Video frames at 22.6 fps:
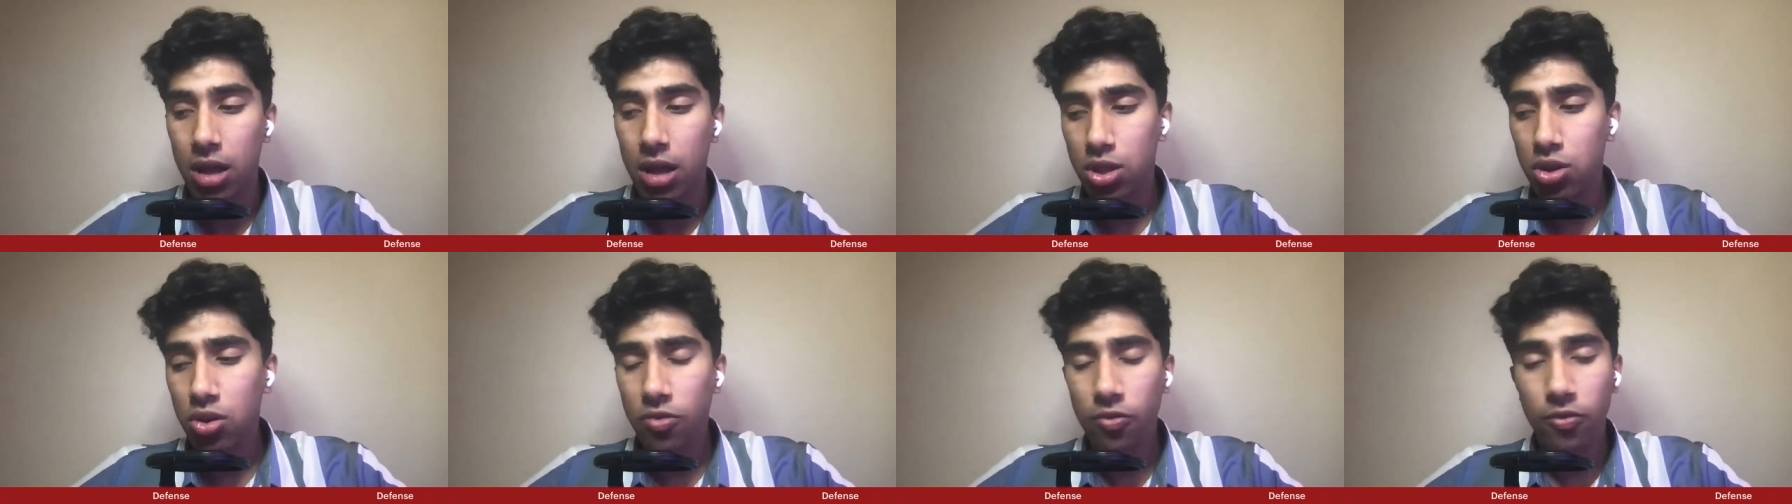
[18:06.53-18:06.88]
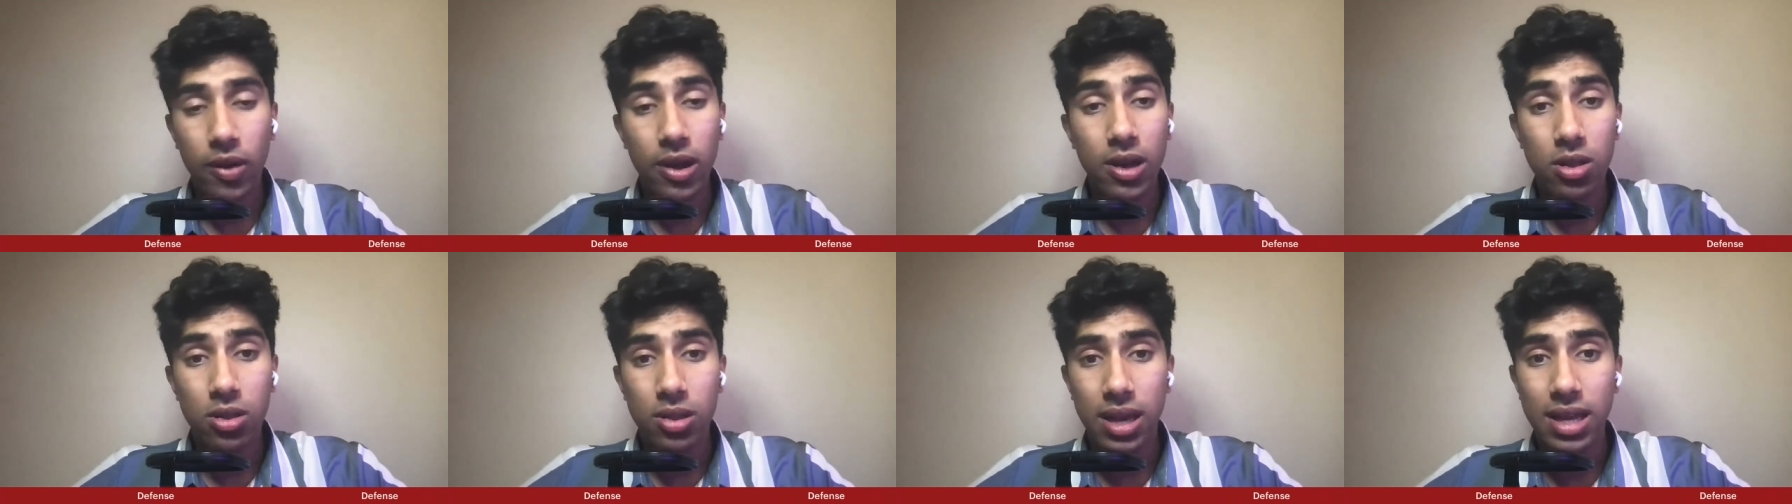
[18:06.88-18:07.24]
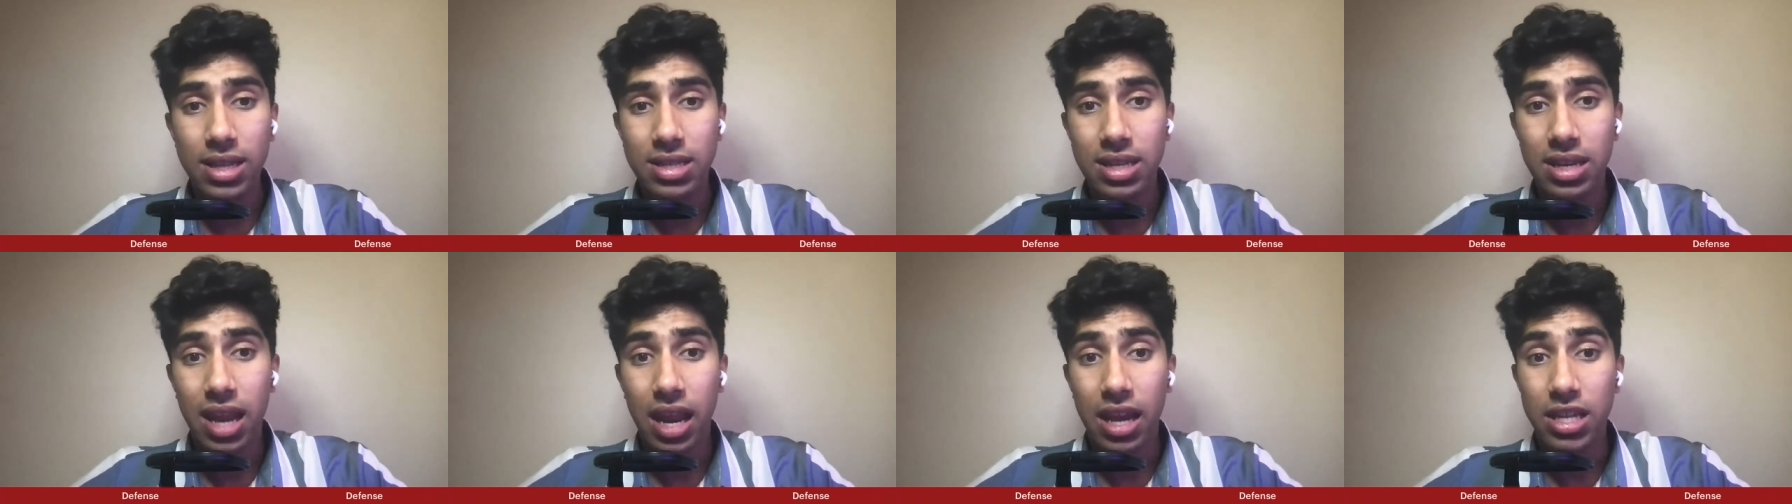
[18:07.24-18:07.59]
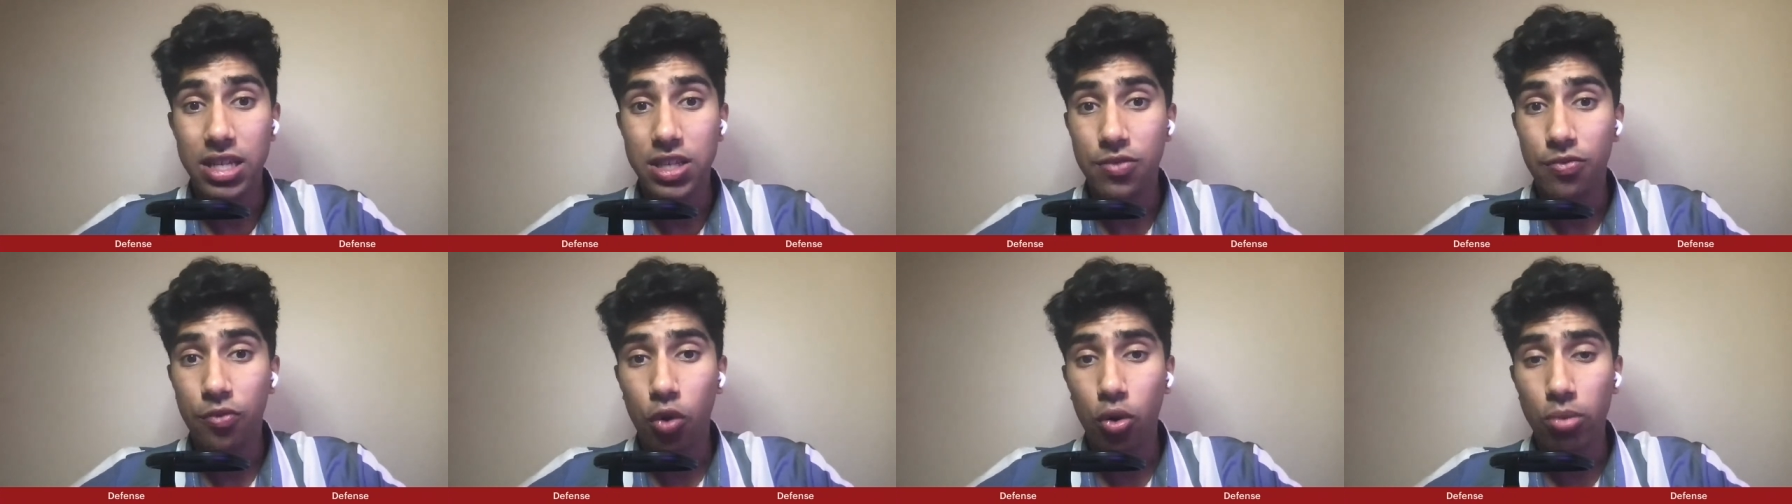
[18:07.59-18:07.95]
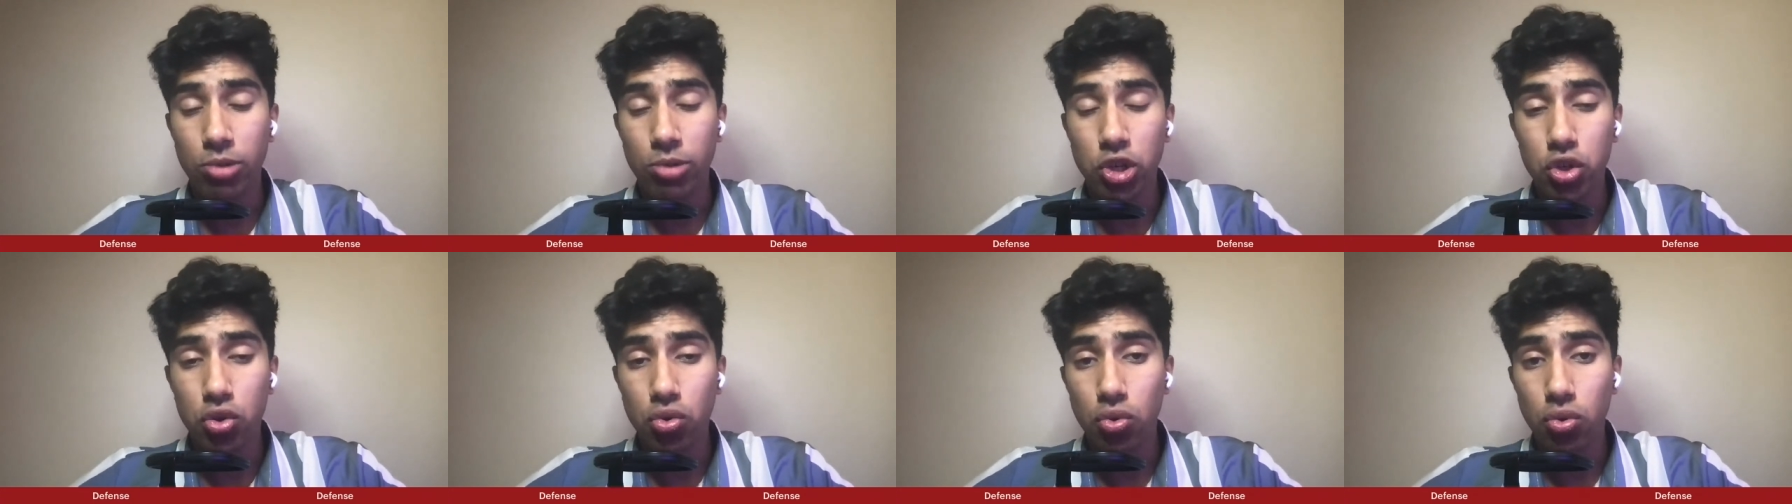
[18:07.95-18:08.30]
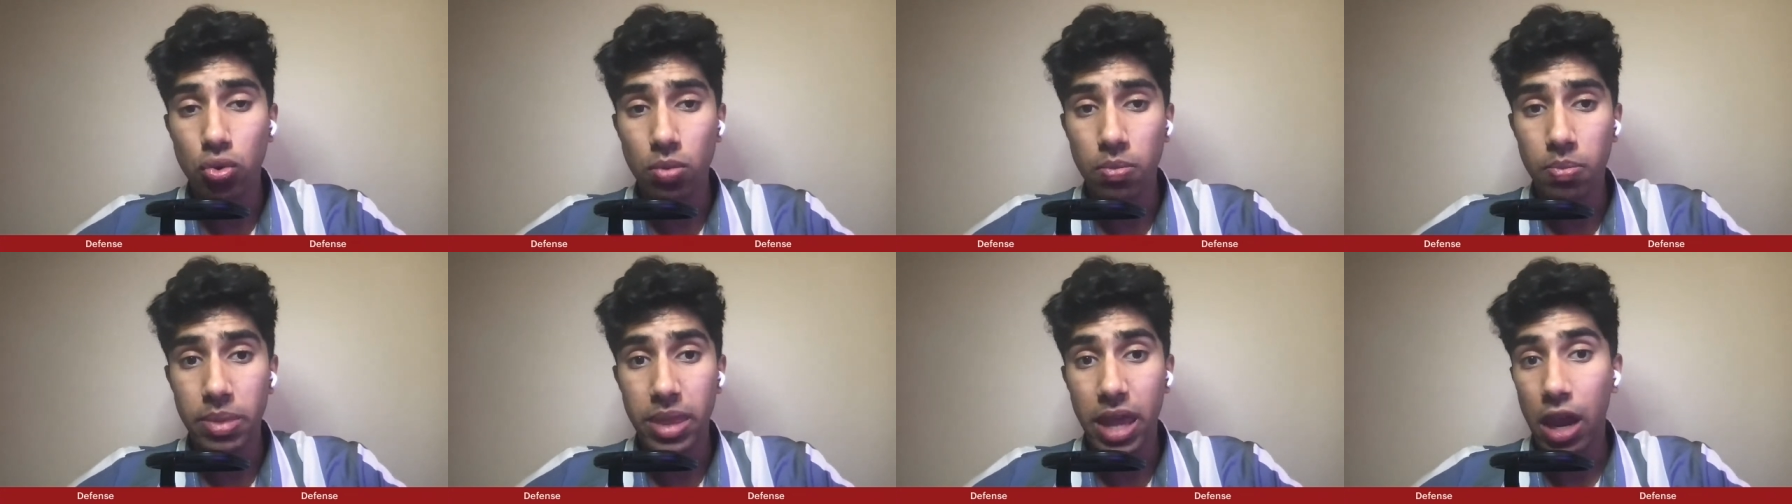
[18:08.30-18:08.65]
Luke Fickell hinted at his former
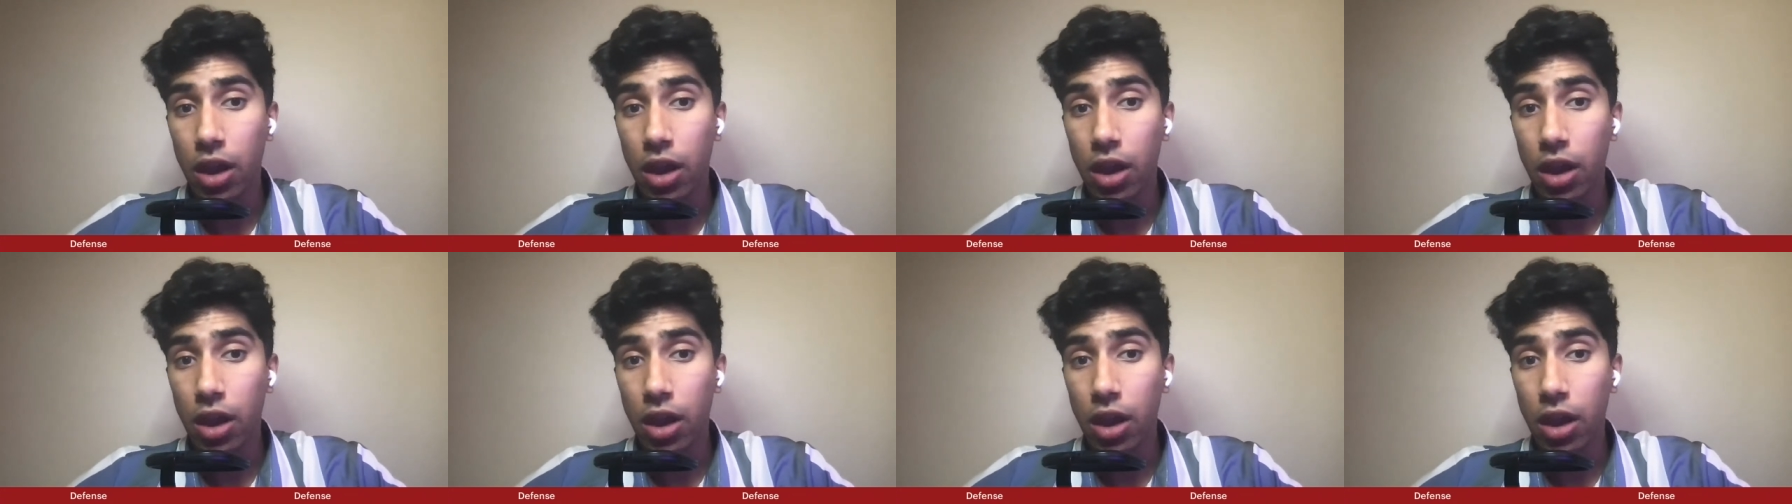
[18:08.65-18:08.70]
school,